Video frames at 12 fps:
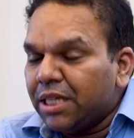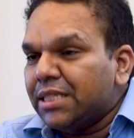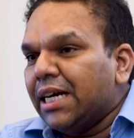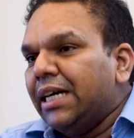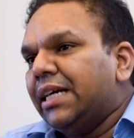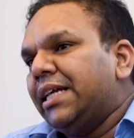this
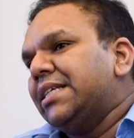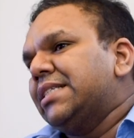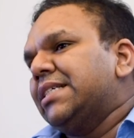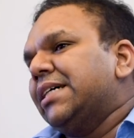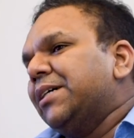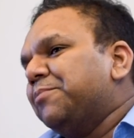
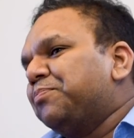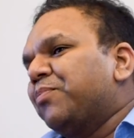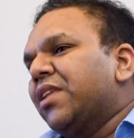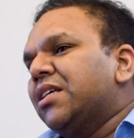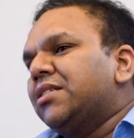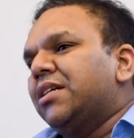country's
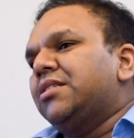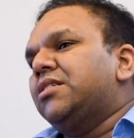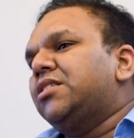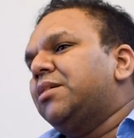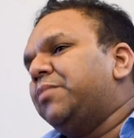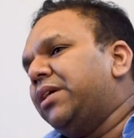
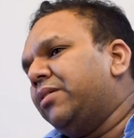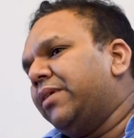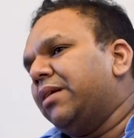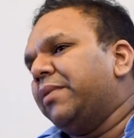citizenship into an